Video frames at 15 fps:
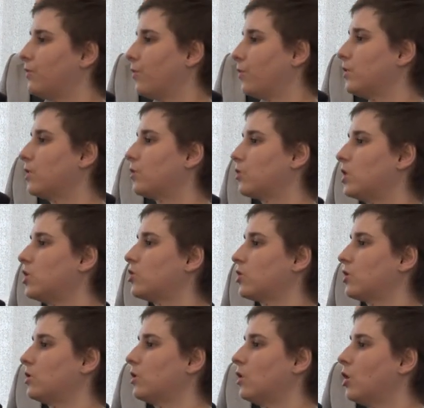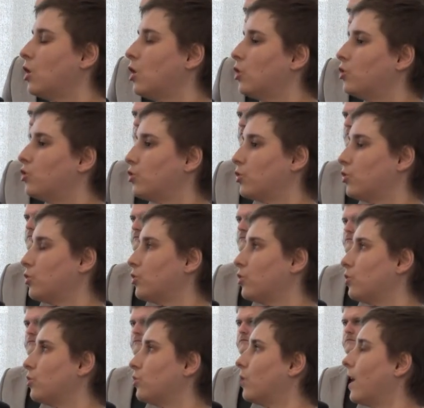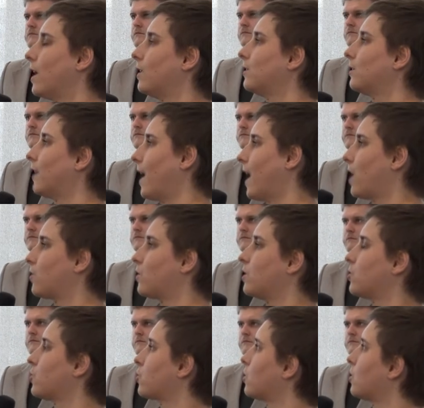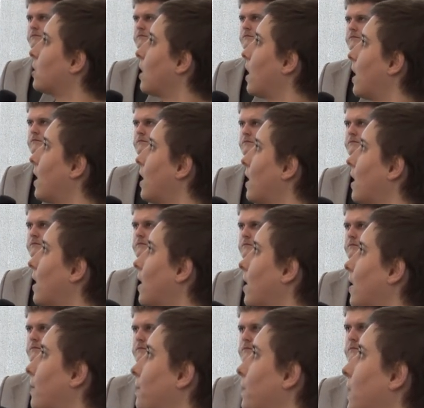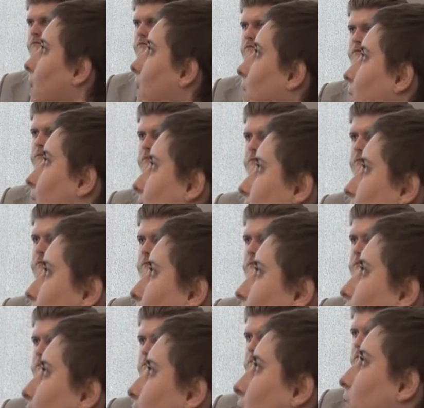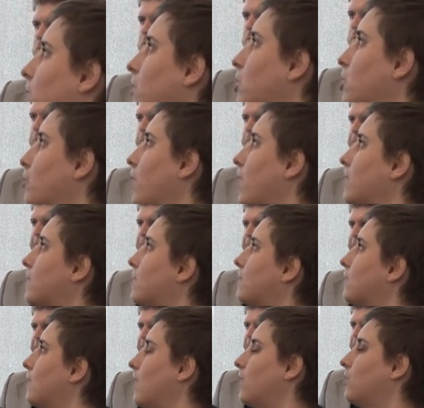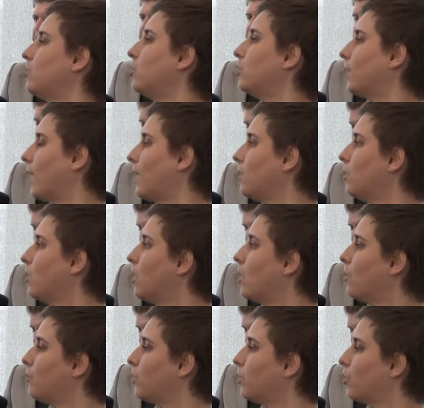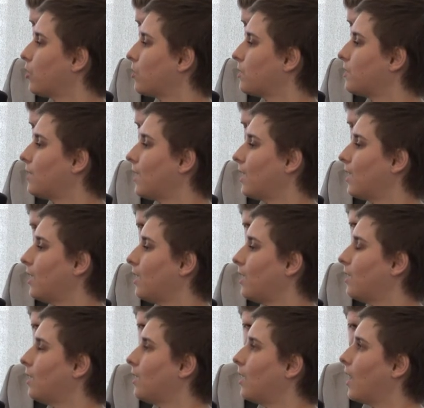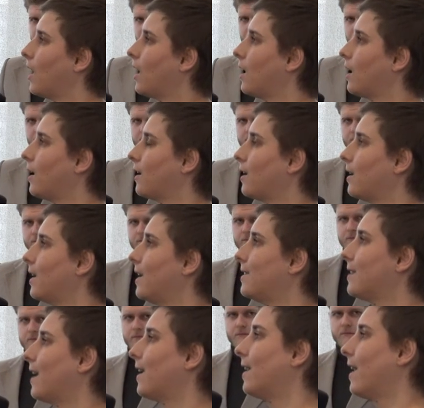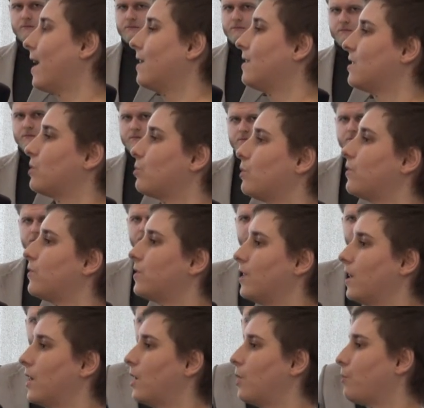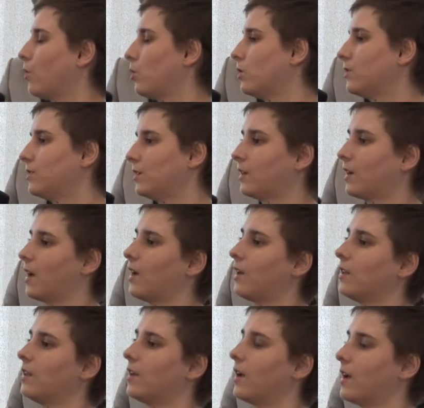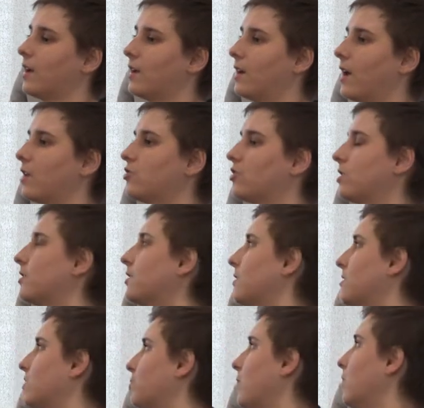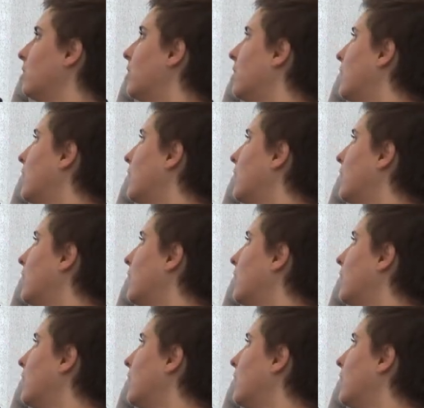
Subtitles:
for the region to encourage investment from the US and UK, because it aligns with their political agenda as well.